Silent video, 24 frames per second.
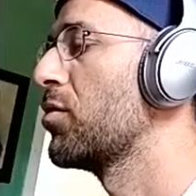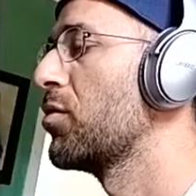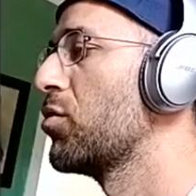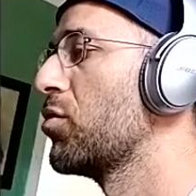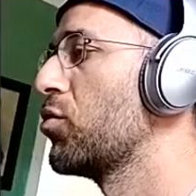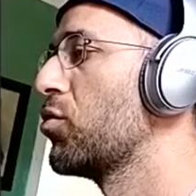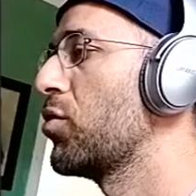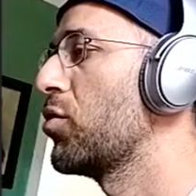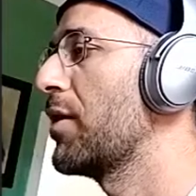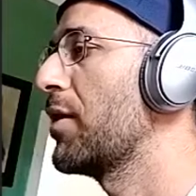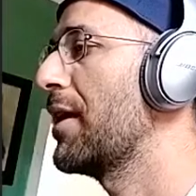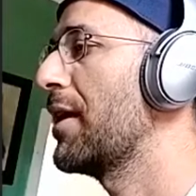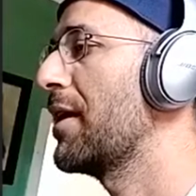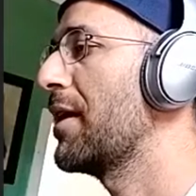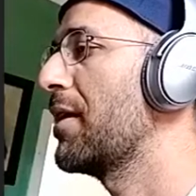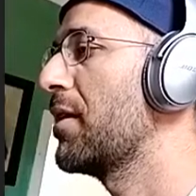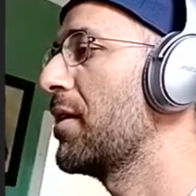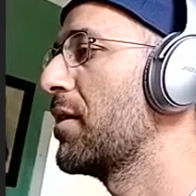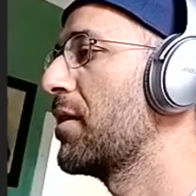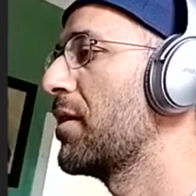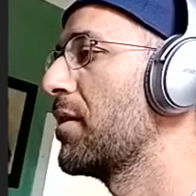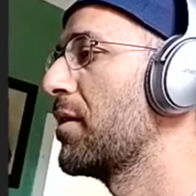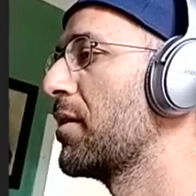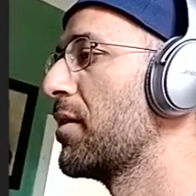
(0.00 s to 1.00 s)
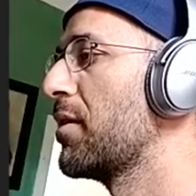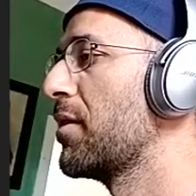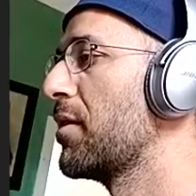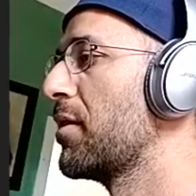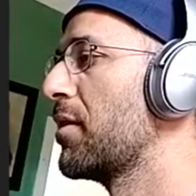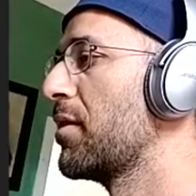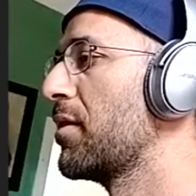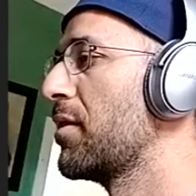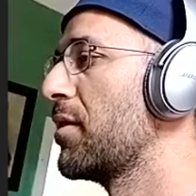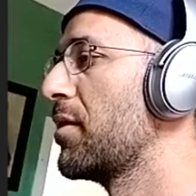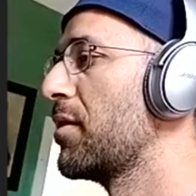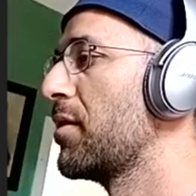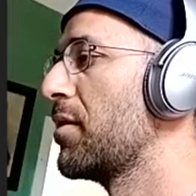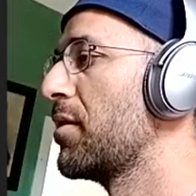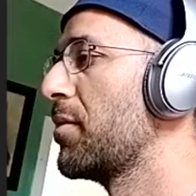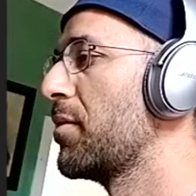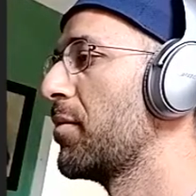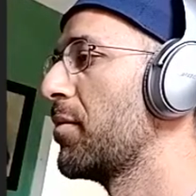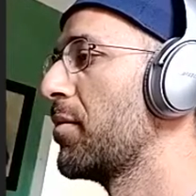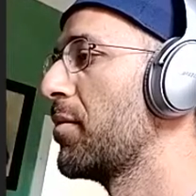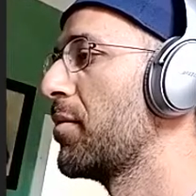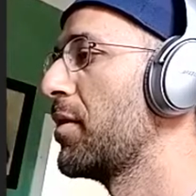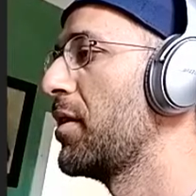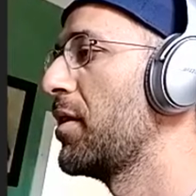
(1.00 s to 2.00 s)
So again,
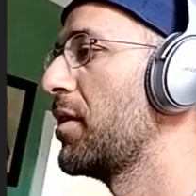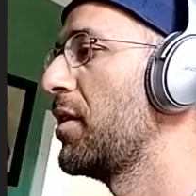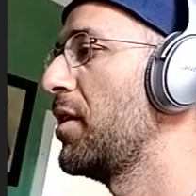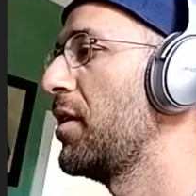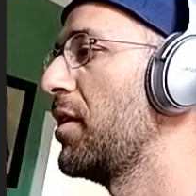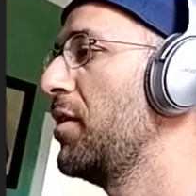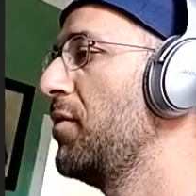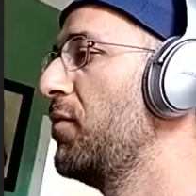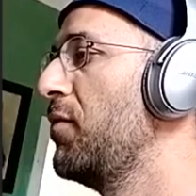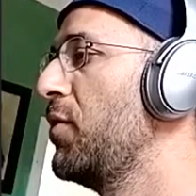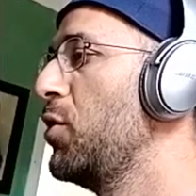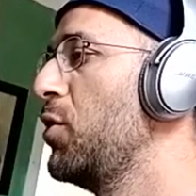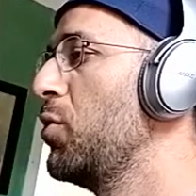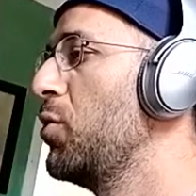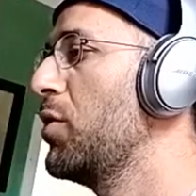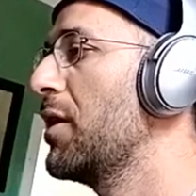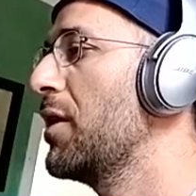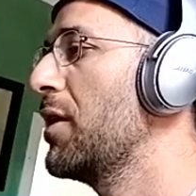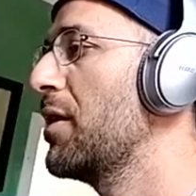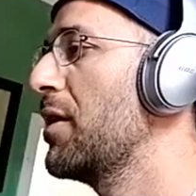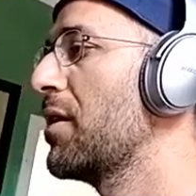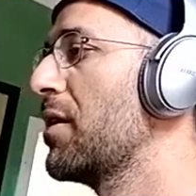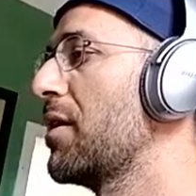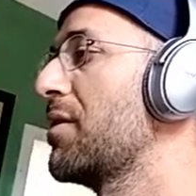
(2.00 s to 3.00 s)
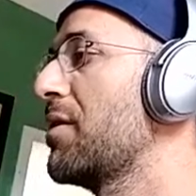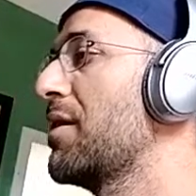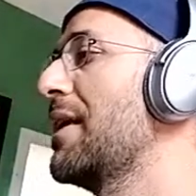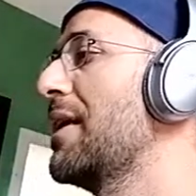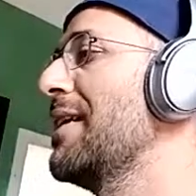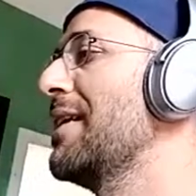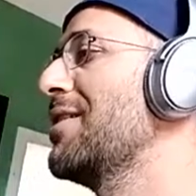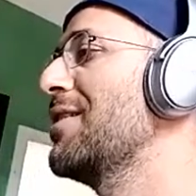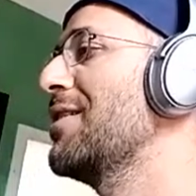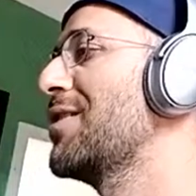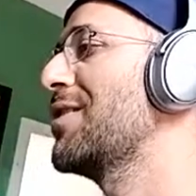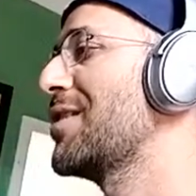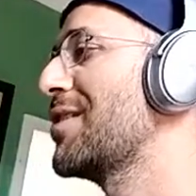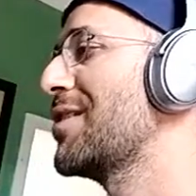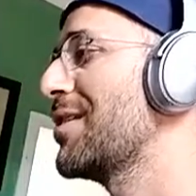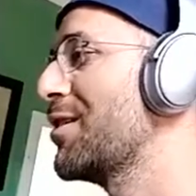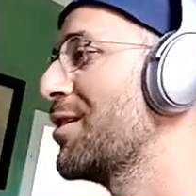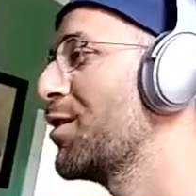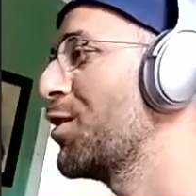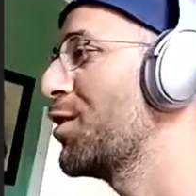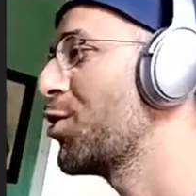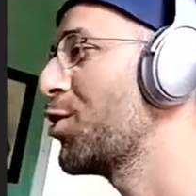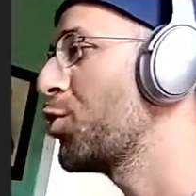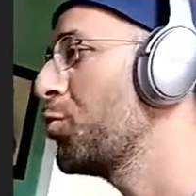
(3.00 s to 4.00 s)
if you can, and thanks
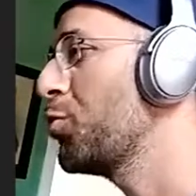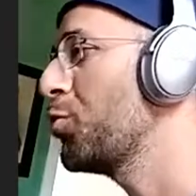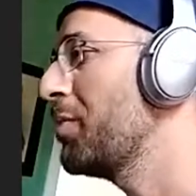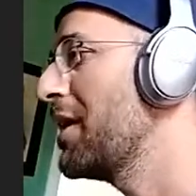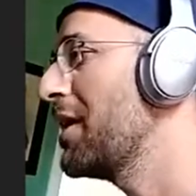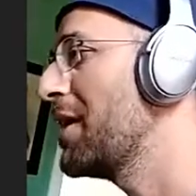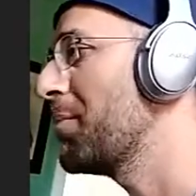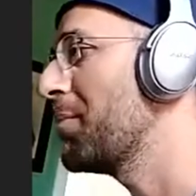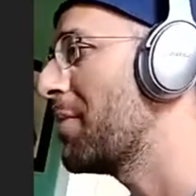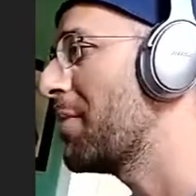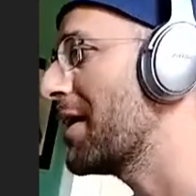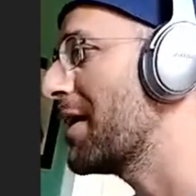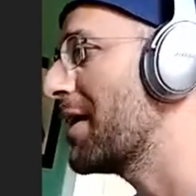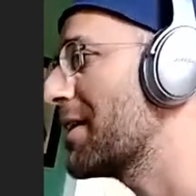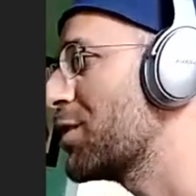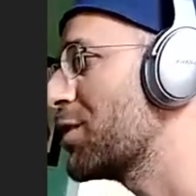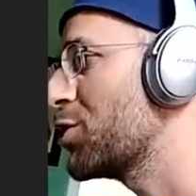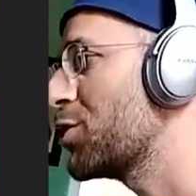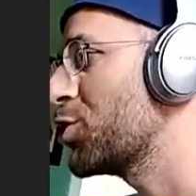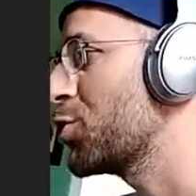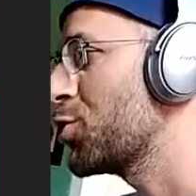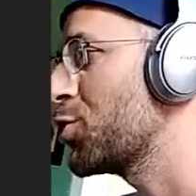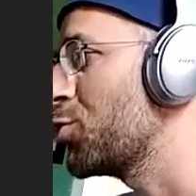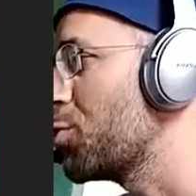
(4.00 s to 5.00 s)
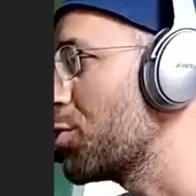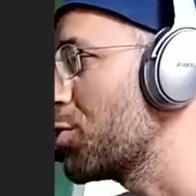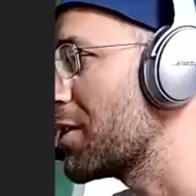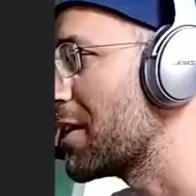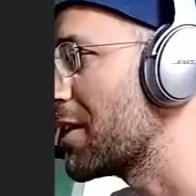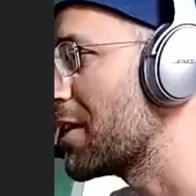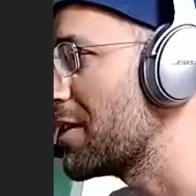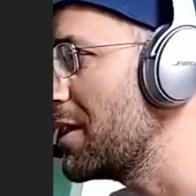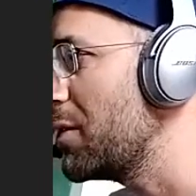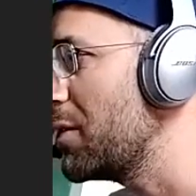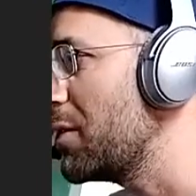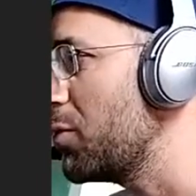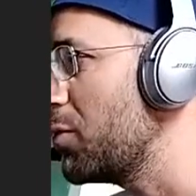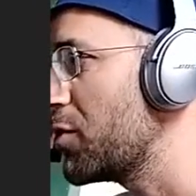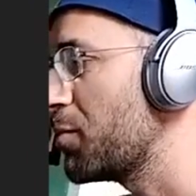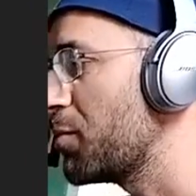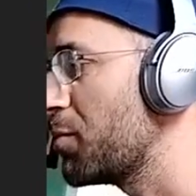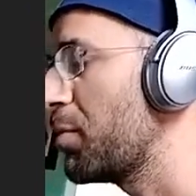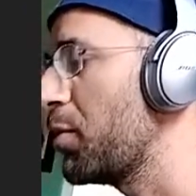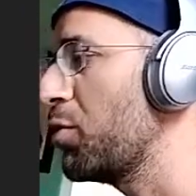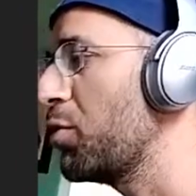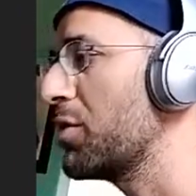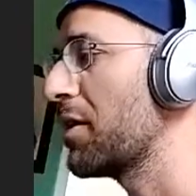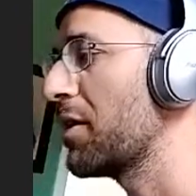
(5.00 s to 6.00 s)
Ruby Bakish Kurdi. I think we
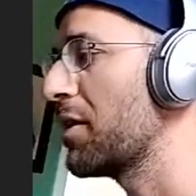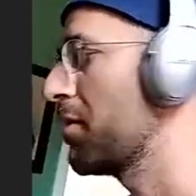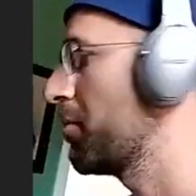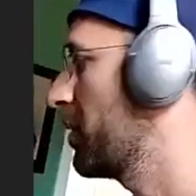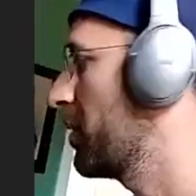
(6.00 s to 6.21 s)
spoke, and